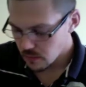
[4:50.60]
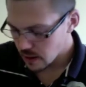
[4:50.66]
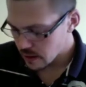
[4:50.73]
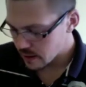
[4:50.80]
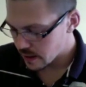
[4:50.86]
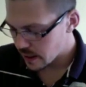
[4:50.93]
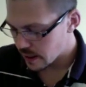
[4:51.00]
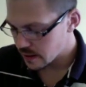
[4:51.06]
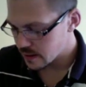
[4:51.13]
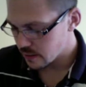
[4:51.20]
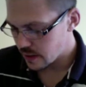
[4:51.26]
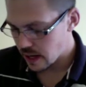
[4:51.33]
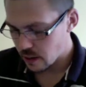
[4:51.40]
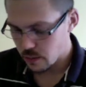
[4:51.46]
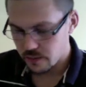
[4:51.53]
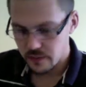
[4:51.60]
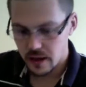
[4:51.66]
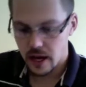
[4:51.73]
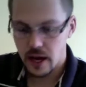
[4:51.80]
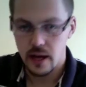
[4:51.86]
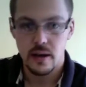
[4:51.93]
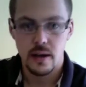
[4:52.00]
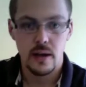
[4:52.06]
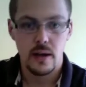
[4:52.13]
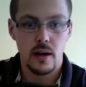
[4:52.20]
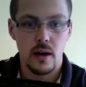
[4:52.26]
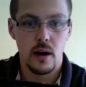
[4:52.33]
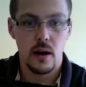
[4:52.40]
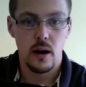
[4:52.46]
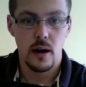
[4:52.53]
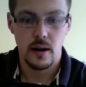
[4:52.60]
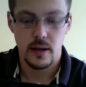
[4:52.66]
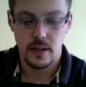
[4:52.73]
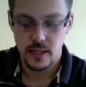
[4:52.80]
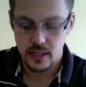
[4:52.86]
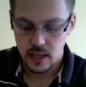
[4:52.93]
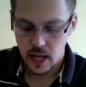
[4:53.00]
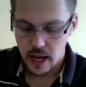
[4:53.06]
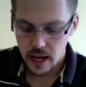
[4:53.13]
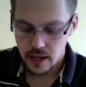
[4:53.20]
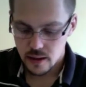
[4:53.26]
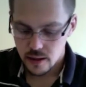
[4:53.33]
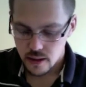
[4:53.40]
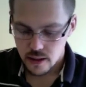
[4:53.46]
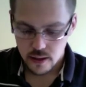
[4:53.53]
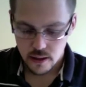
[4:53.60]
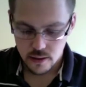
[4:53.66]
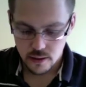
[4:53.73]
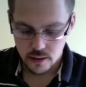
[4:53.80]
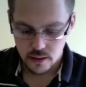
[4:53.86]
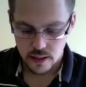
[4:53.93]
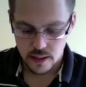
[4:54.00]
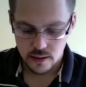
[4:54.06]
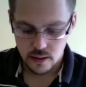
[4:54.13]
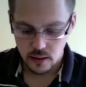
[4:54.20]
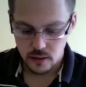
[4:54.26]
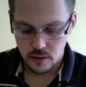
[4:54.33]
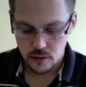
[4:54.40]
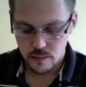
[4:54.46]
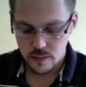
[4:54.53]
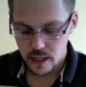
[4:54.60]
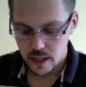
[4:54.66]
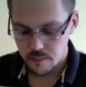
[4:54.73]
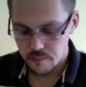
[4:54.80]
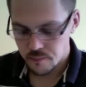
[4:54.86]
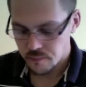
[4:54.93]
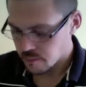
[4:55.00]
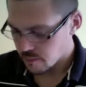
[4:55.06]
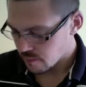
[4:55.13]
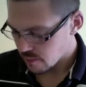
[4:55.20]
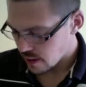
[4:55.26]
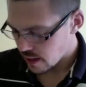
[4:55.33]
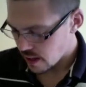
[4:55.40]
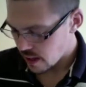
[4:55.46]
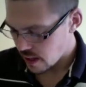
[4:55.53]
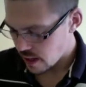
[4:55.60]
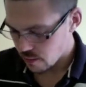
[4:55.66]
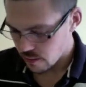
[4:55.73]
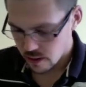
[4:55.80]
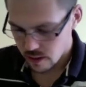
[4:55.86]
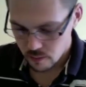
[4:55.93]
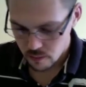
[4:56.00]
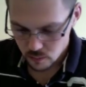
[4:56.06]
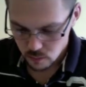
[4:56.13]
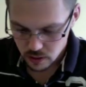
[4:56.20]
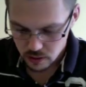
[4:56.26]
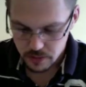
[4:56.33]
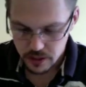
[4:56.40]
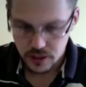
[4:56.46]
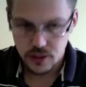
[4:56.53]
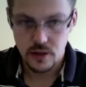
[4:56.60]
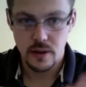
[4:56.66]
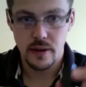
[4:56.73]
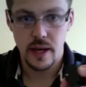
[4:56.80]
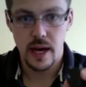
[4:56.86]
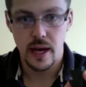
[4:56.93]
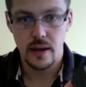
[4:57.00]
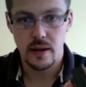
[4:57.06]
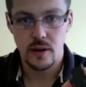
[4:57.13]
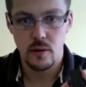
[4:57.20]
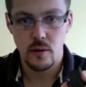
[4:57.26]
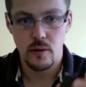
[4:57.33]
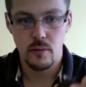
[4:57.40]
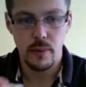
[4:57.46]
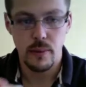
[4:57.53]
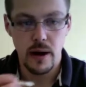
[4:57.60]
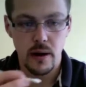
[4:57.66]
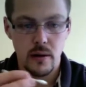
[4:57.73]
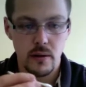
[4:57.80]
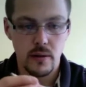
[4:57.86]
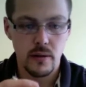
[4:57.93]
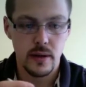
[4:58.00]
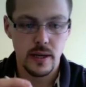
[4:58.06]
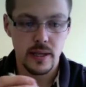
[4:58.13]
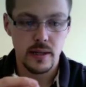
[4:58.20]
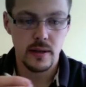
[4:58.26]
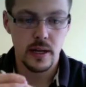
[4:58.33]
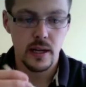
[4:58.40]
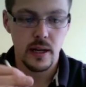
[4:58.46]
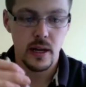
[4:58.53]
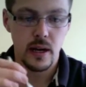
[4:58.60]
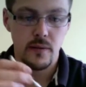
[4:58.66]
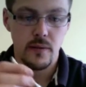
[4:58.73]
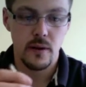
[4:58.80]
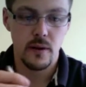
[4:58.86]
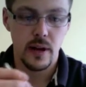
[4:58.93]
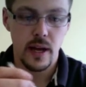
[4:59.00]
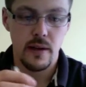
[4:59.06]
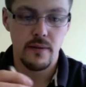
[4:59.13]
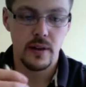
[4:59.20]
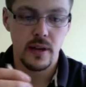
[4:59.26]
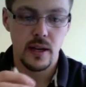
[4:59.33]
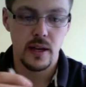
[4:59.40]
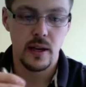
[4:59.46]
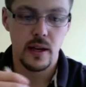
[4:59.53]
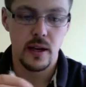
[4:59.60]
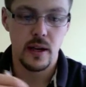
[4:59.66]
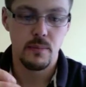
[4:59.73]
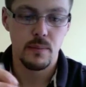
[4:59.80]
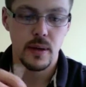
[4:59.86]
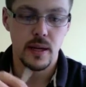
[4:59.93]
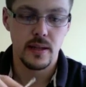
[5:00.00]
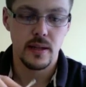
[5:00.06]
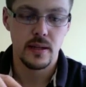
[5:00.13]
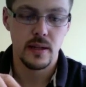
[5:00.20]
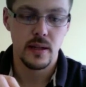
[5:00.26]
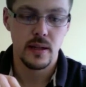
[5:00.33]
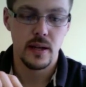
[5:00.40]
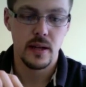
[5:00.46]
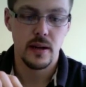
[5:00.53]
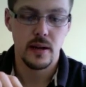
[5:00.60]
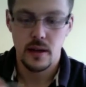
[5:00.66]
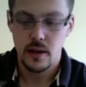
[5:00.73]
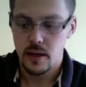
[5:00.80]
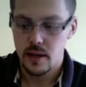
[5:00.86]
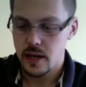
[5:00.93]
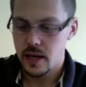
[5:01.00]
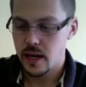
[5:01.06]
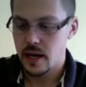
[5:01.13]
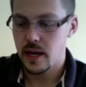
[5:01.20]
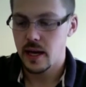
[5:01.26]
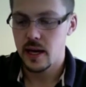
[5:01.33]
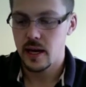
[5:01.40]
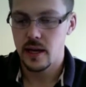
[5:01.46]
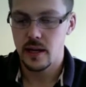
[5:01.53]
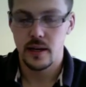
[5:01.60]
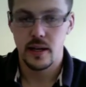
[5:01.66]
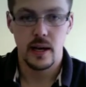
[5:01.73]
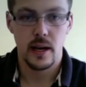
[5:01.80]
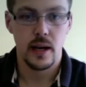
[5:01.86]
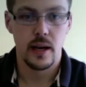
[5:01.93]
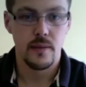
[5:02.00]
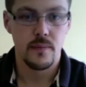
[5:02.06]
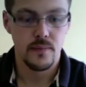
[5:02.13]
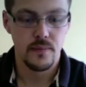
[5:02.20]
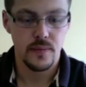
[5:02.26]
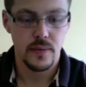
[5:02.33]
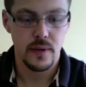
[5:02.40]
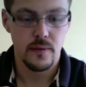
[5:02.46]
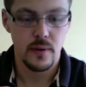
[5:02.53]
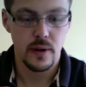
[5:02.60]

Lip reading: Okay, so now we've got our slide is all lubed up. We're going to want to make sure that your barrel is cleaned off. We don't have any pieces on there. and if we